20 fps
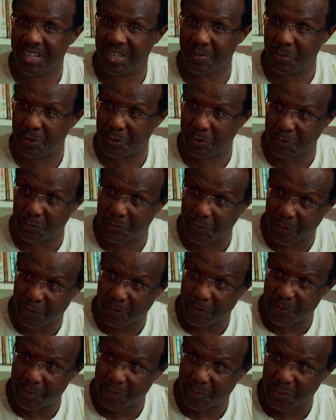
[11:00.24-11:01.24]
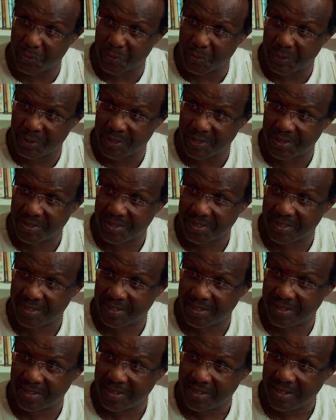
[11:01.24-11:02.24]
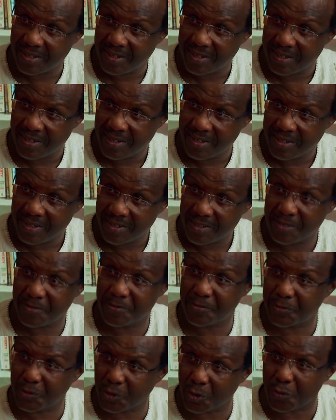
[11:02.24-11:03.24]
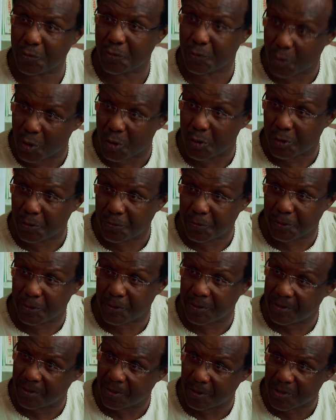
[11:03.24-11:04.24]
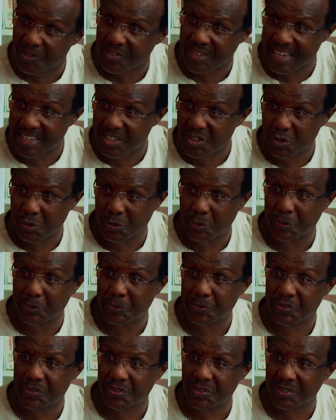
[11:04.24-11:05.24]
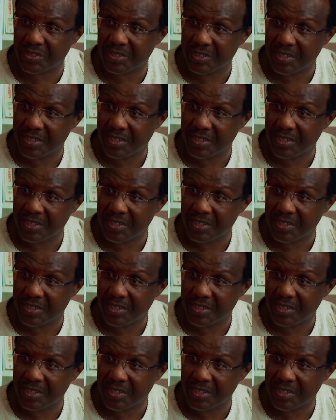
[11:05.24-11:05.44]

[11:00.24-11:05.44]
able to follow through with. They've sort of gone off on sideshows.